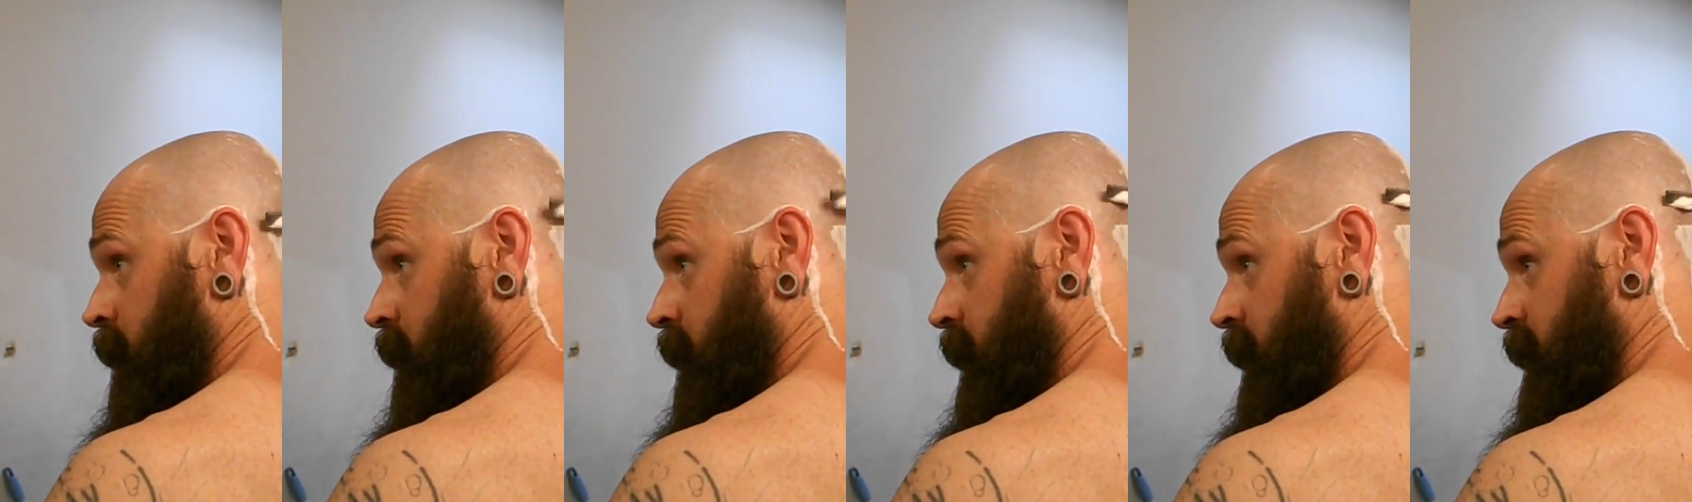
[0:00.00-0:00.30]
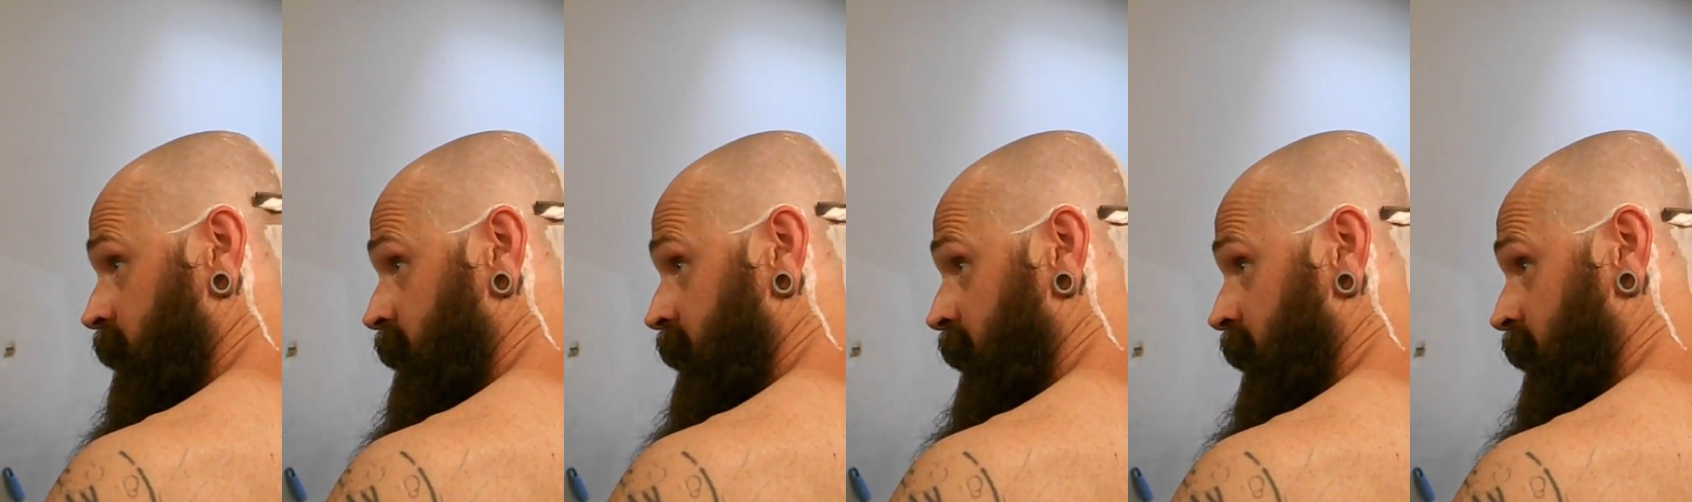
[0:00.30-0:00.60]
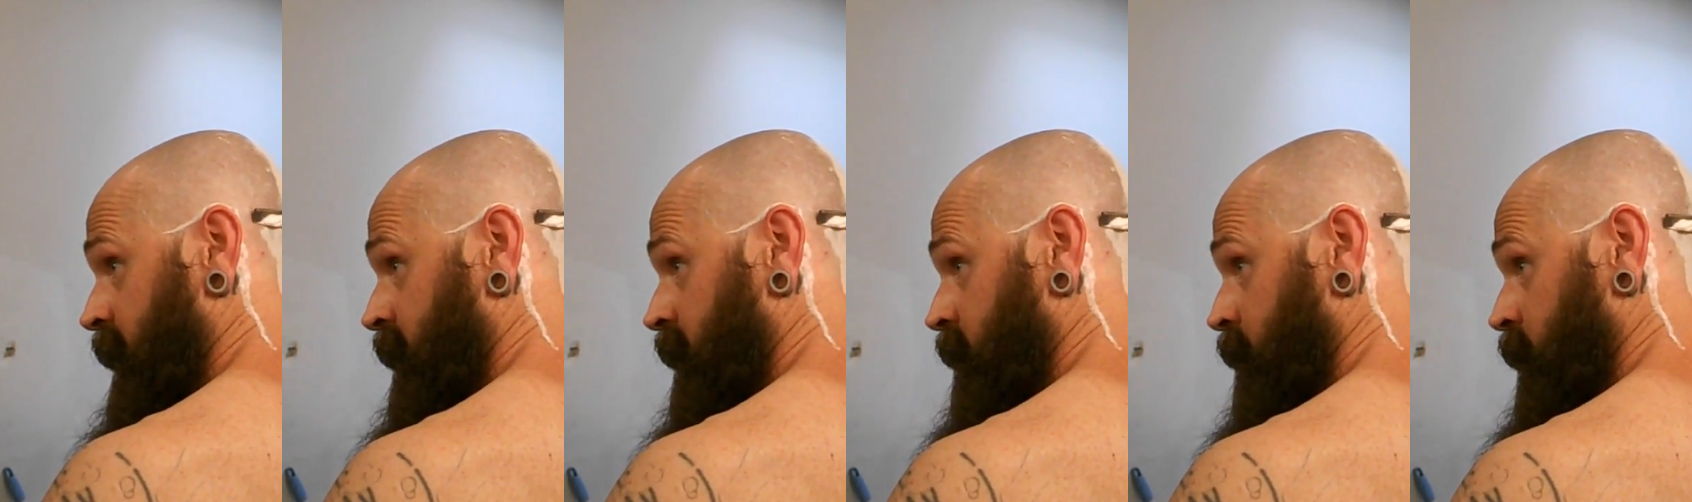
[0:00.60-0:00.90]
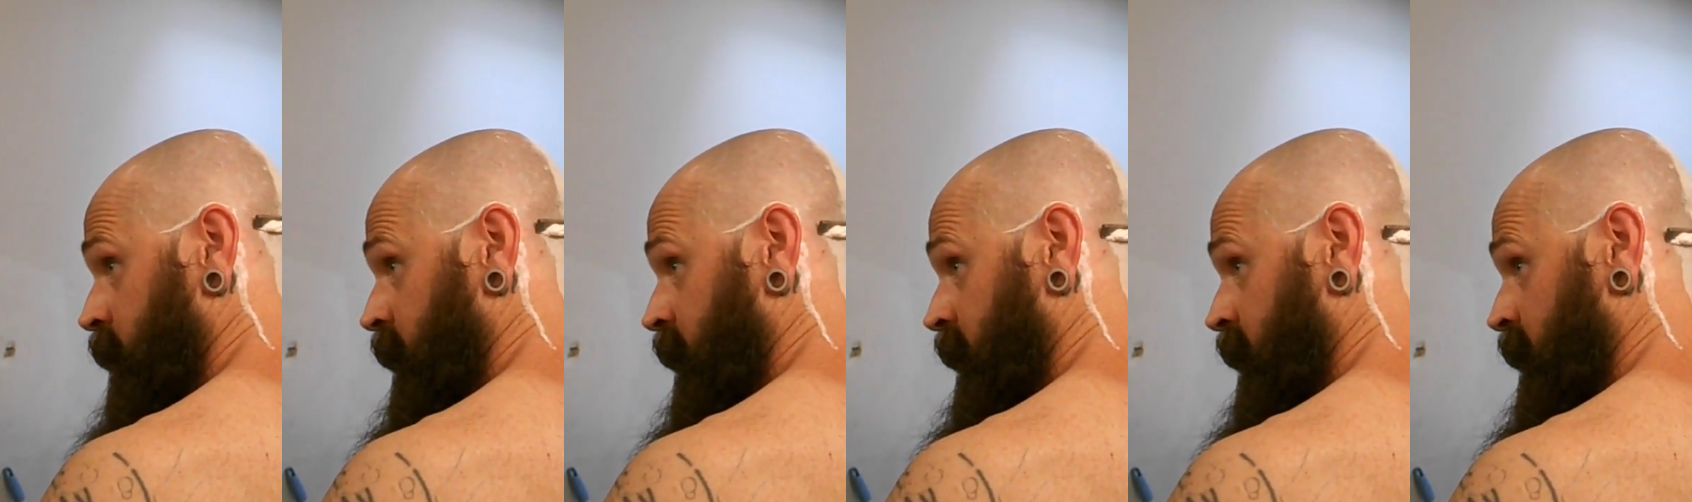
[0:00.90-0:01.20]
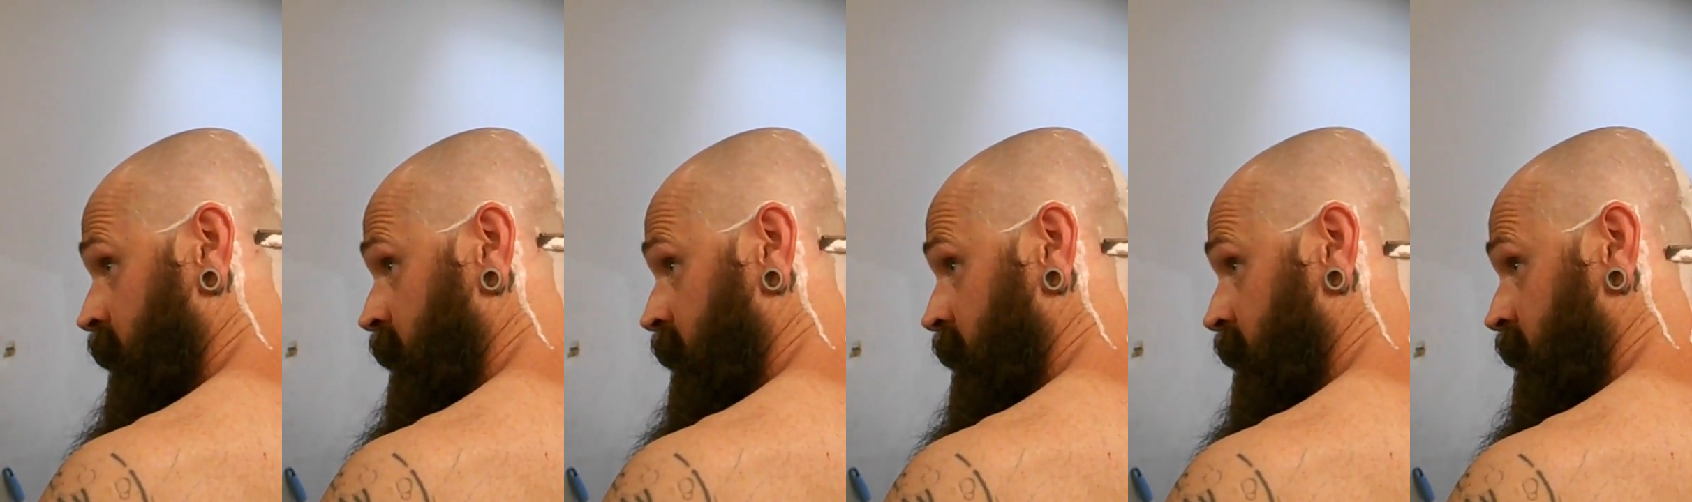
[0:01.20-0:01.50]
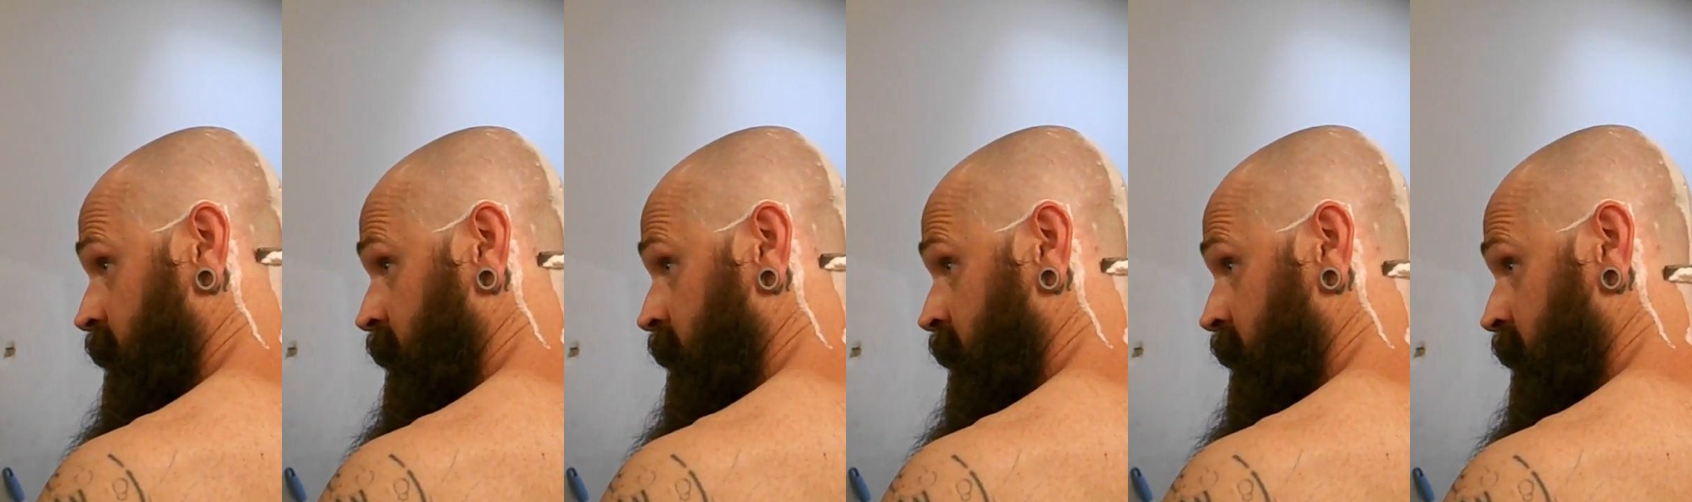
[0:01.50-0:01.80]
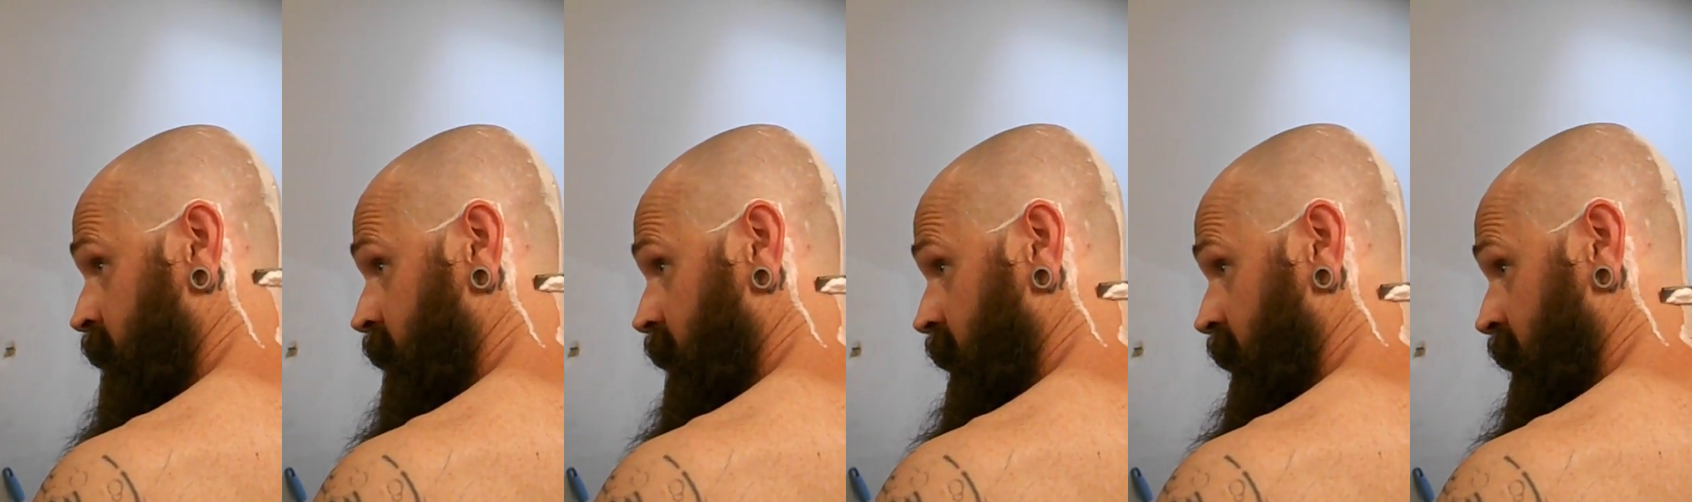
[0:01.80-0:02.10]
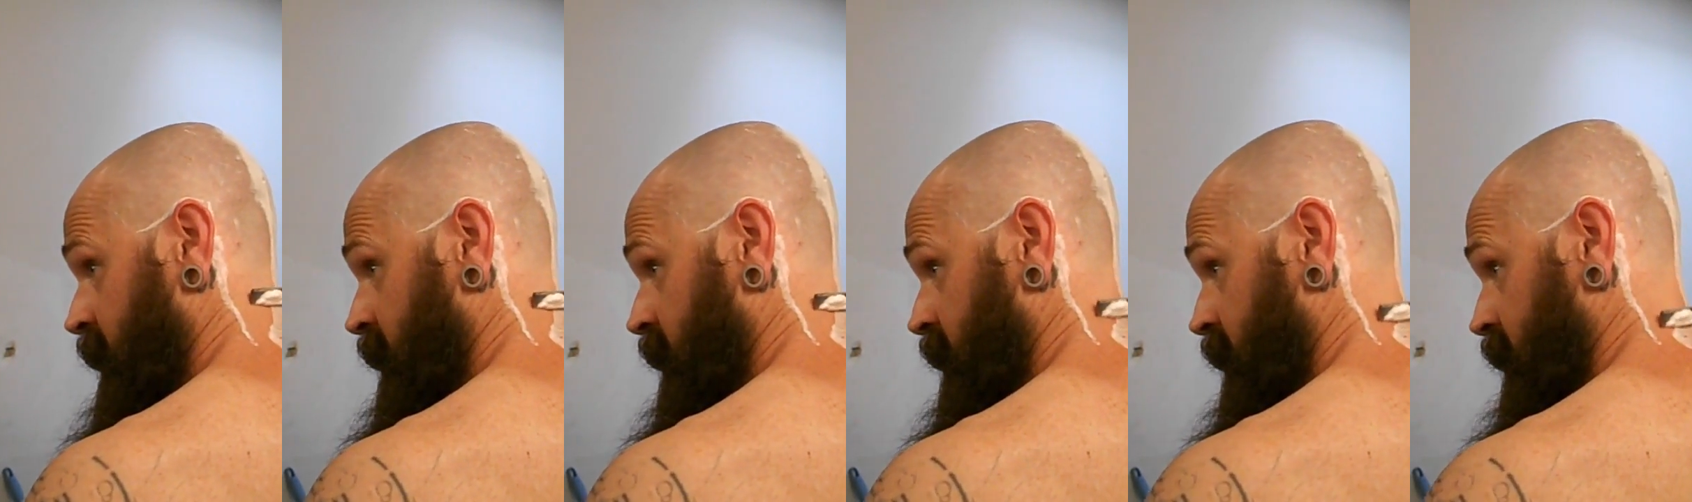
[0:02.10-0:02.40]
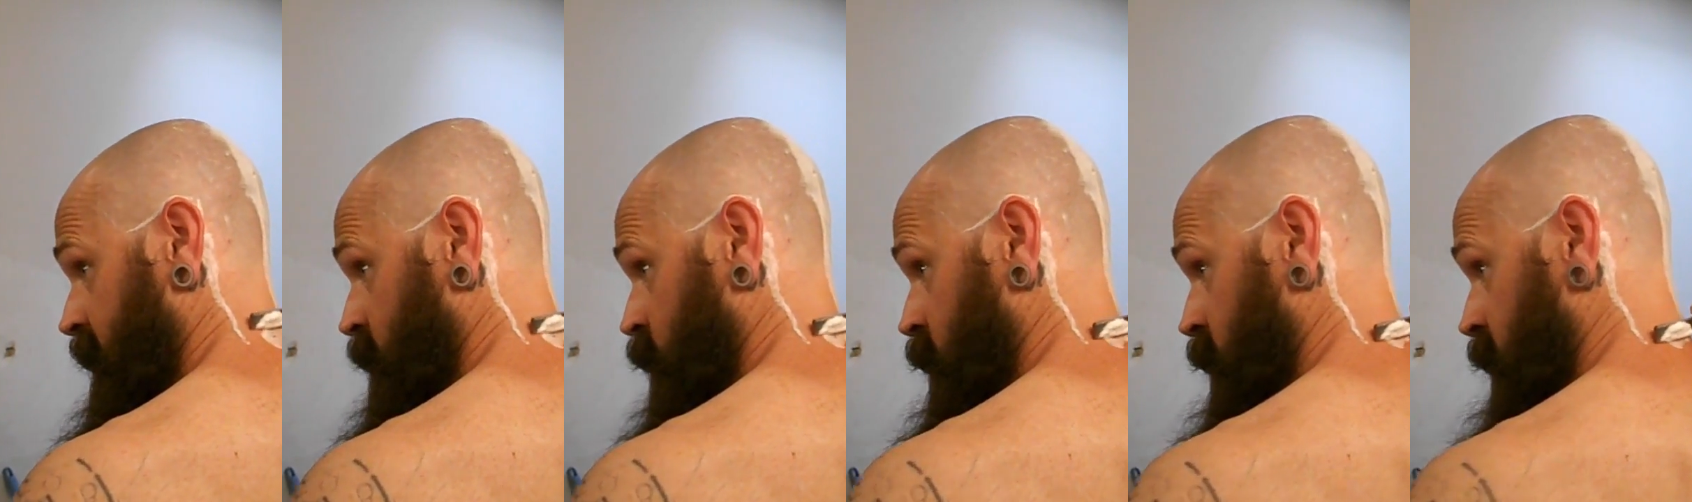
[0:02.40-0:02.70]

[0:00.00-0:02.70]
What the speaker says: It's not going to be anything